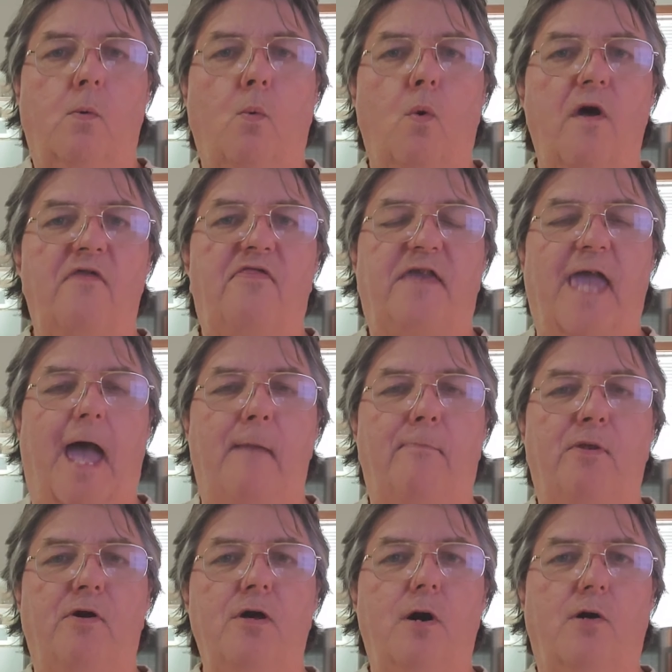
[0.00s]
with
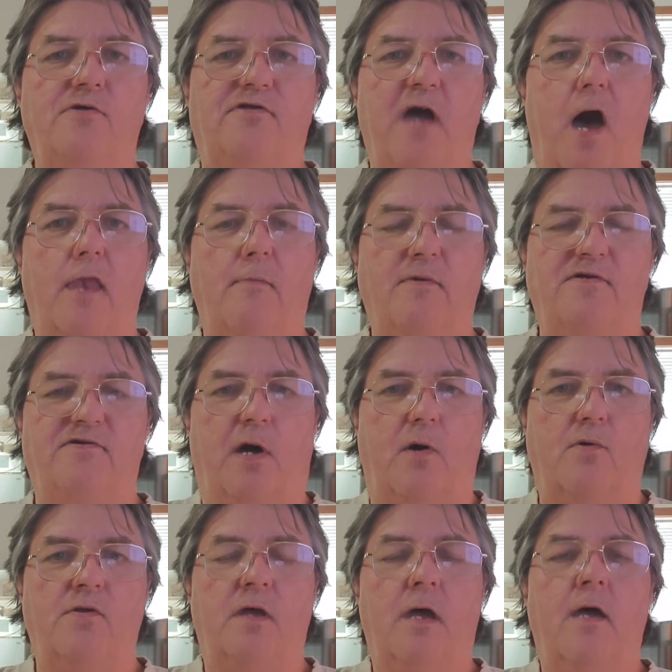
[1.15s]
Capitol Hill Autonomous
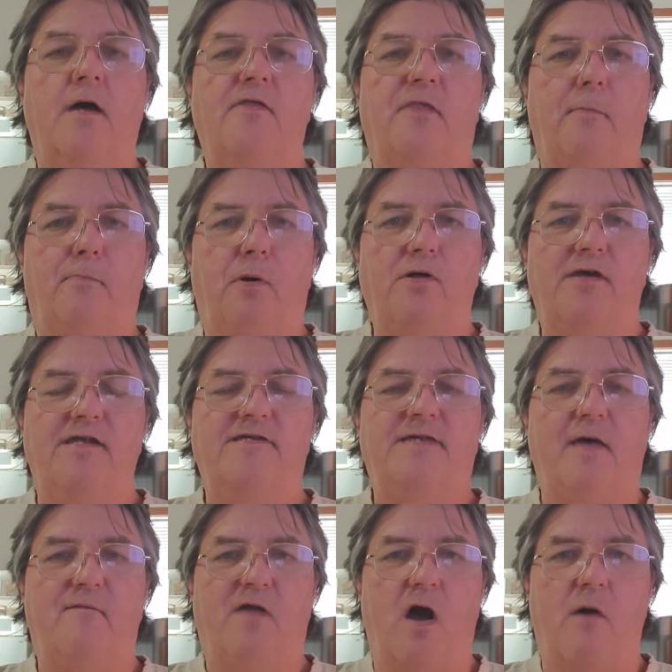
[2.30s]
Zone, the police
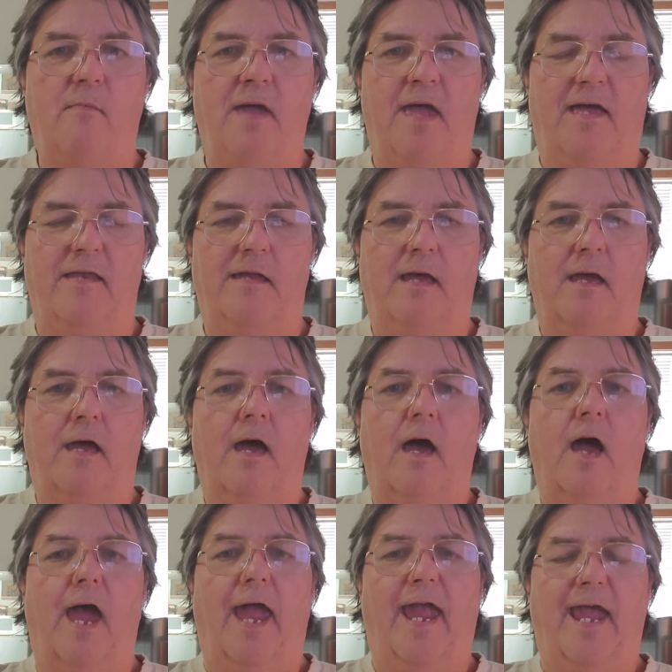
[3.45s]
have come in,
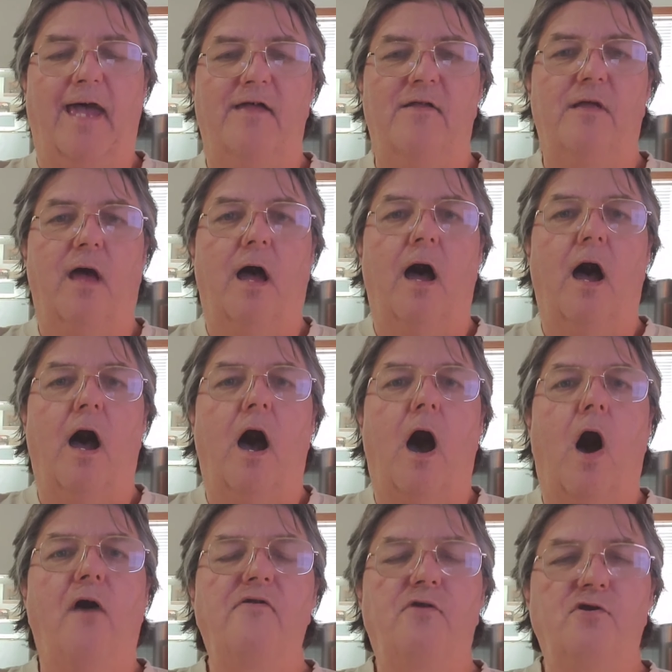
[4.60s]
and
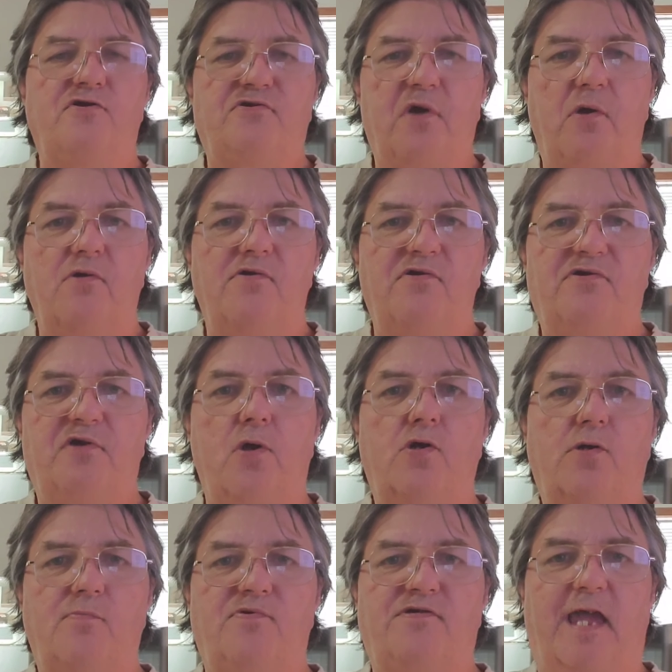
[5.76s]
under certain
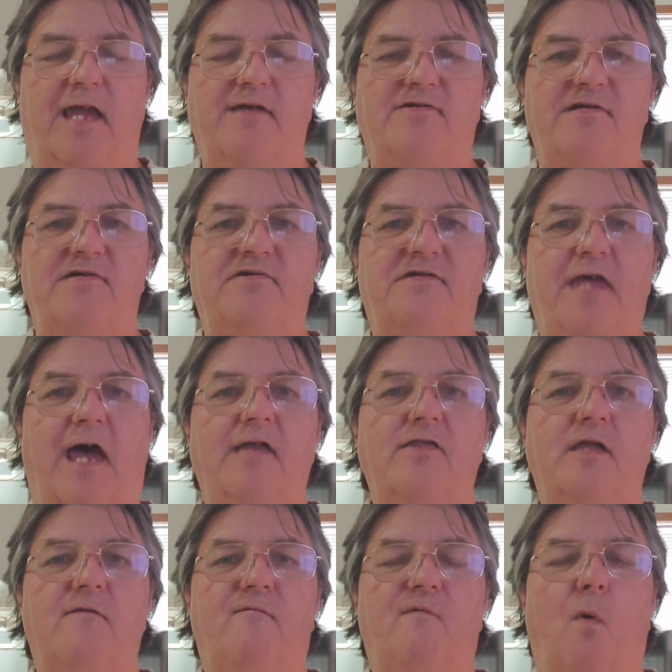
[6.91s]
circumstances,
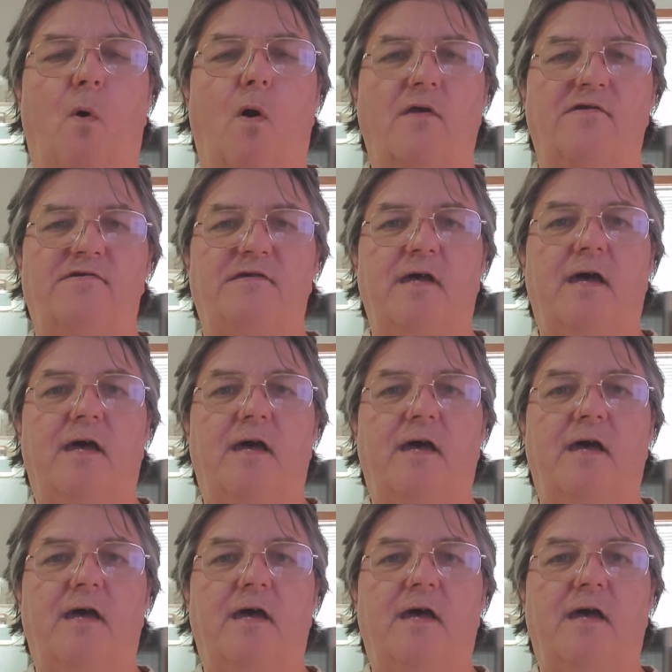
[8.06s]
deadly force